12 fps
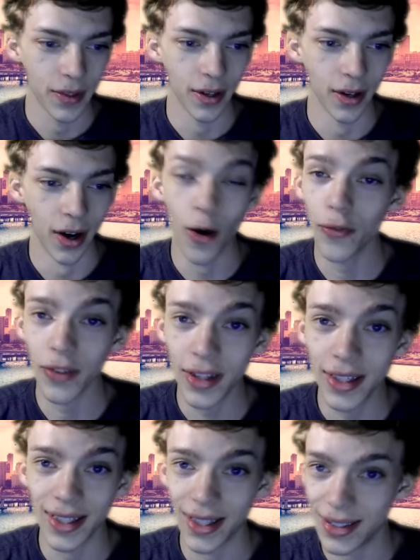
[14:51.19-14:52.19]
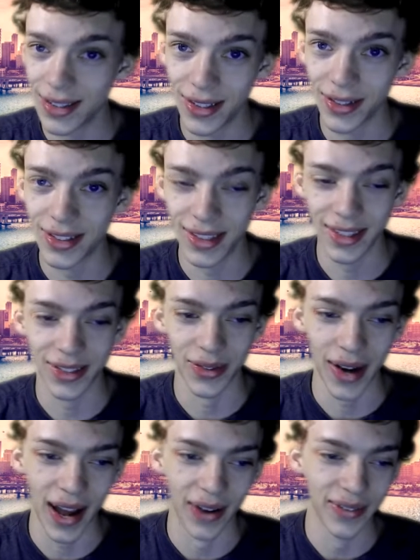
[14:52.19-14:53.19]
Hopefully he still sticks
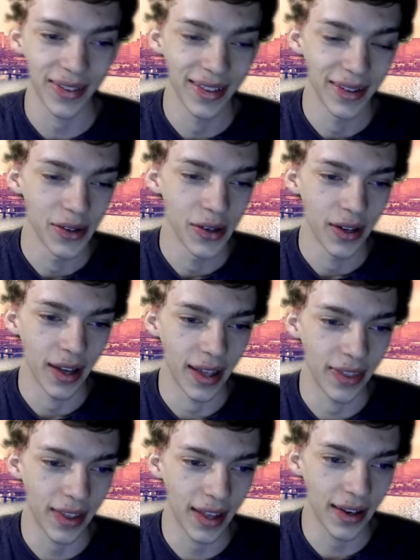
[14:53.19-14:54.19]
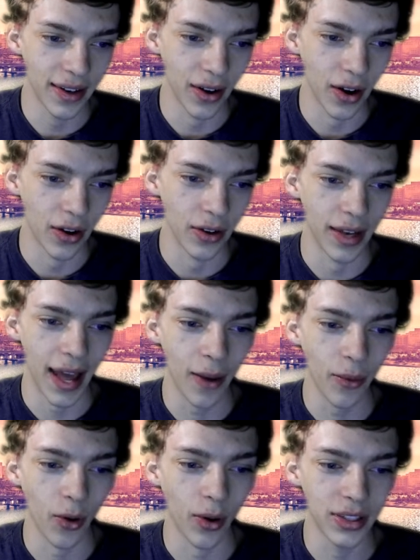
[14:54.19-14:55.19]
around. And then now
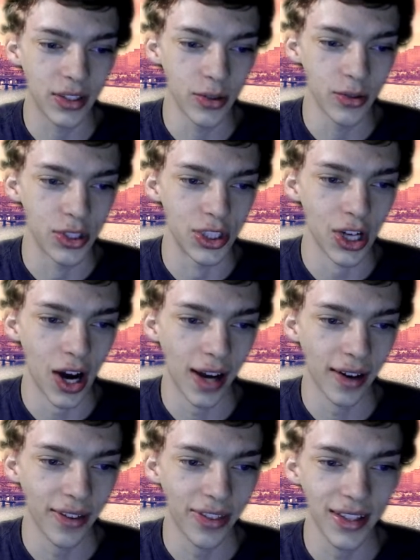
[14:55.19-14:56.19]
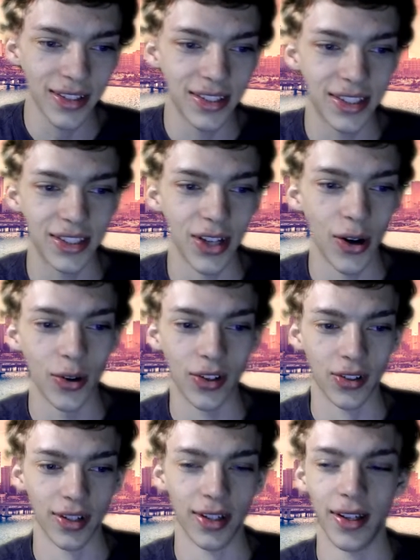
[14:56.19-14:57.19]
we're on to Jonathan
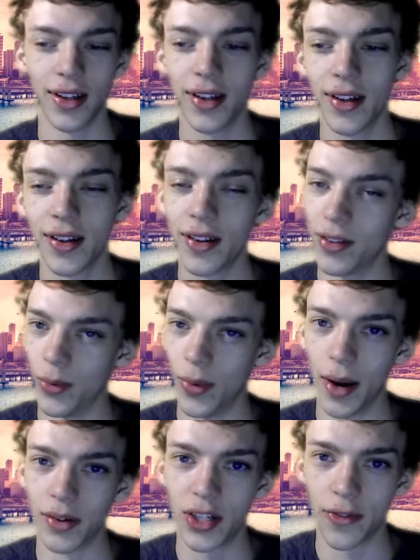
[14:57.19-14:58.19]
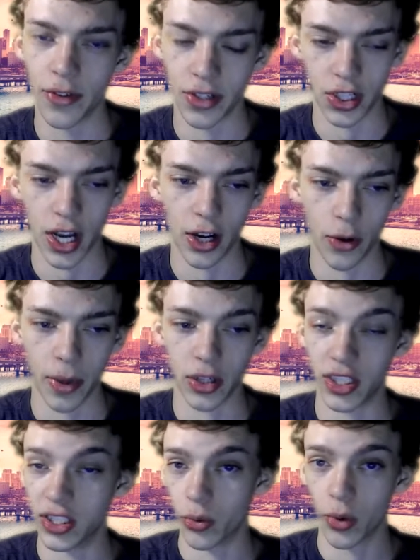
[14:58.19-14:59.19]
Stokely, the wide receiver for the Chicago Bears.
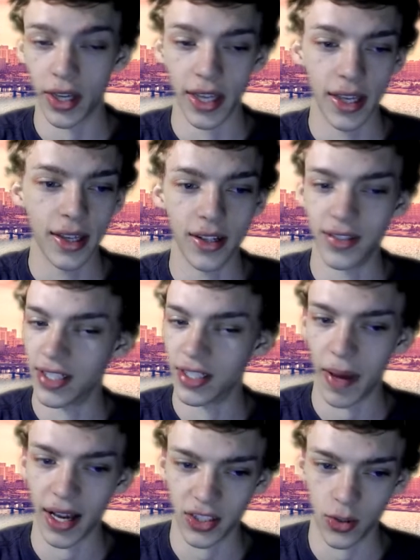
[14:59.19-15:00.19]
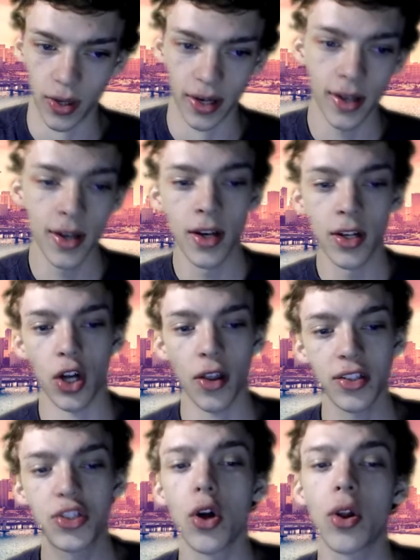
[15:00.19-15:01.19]
He's a rookie. Here's his backstory. Jonathan
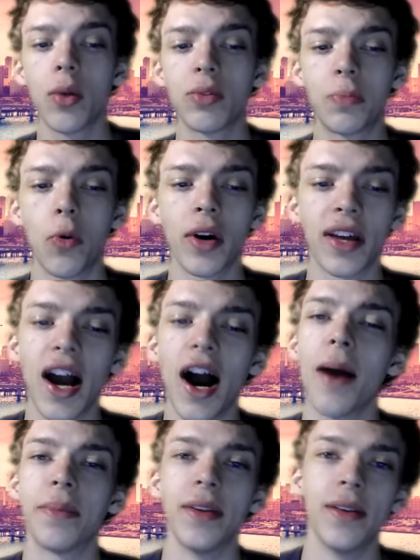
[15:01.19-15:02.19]
Stokely was born in Compton.